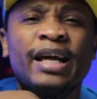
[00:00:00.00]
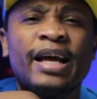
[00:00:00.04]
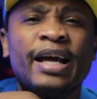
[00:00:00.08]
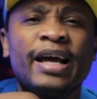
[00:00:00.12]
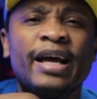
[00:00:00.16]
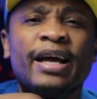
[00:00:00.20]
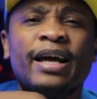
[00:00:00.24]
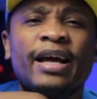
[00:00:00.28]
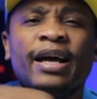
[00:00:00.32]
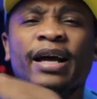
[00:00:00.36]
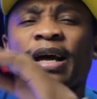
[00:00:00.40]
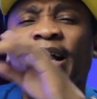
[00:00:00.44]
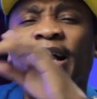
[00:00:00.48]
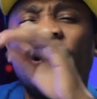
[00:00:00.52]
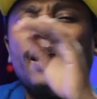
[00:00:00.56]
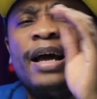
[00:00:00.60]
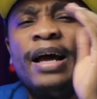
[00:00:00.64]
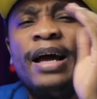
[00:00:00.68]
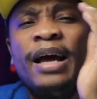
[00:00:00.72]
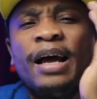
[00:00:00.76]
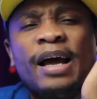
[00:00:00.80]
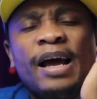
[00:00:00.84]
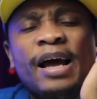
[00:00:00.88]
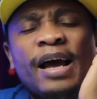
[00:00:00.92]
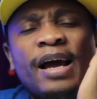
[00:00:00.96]
there,
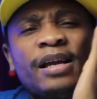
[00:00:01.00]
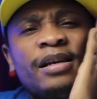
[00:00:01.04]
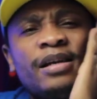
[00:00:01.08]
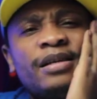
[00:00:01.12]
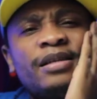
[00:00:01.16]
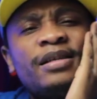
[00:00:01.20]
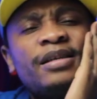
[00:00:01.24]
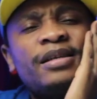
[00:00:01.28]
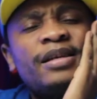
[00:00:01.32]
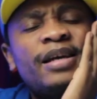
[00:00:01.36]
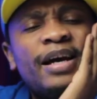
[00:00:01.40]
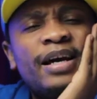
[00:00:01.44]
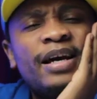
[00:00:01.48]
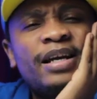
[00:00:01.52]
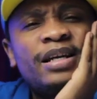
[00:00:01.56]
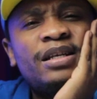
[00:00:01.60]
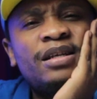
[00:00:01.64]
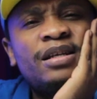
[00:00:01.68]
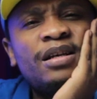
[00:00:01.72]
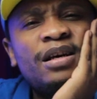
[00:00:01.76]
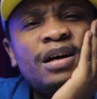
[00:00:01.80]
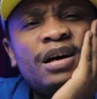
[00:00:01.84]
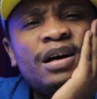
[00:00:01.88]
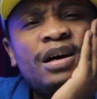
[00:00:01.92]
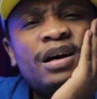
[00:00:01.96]
and he
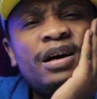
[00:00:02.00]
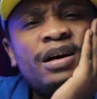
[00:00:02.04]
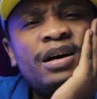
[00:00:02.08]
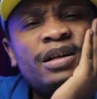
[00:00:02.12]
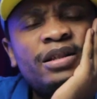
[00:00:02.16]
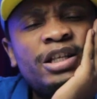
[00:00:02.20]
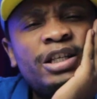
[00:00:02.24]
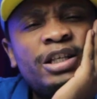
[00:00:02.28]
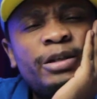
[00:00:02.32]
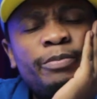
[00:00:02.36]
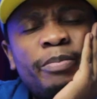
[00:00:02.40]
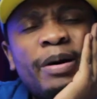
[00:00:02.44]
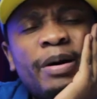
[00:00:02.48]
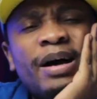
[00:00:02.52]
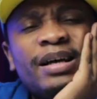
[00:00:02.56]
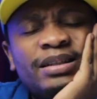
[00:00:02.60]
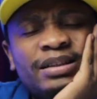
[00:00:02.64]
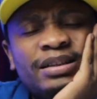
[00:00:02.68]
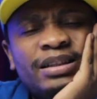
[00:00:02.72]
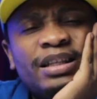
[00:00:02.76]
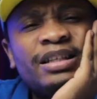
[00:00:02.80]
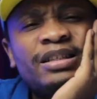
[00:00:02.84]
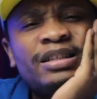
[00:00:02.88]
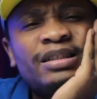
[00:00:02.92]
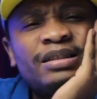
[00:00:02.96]
had this
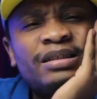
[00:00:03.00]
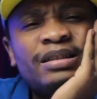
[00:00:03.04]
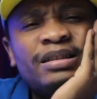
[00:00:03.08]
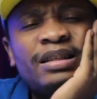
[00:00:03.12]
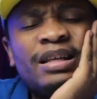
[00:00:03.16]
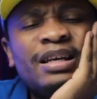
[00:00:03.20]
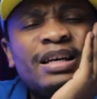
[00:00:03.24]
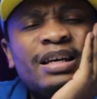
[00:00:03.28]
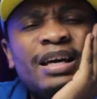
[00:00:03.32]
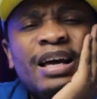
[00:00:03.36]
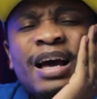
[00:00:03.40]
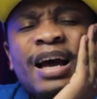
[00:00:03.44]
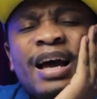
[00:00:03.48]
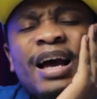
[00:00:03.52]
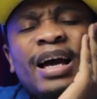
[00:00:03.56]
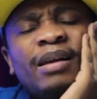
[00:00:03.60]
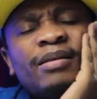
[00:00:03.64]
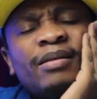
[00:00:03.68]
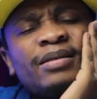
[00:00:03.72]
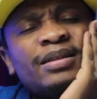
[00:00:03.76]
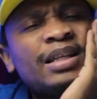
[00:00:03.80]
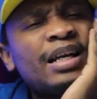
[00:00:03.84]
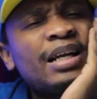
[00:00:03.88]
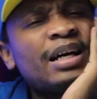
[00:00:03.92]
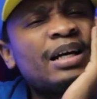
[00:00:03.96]
pastor's thing. And
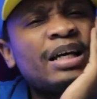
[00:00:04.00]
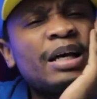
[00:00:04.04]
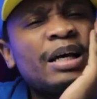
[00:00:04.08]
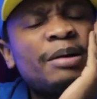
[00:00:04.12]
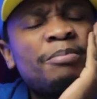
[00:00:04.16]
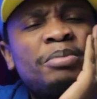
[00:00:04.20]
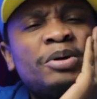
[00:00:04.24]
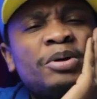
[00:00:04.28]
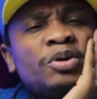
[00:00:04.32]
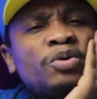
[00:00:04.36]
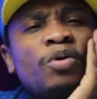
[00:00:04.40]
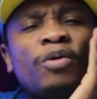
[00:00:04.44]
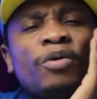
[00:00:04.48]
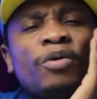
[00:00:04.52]
I was like a bit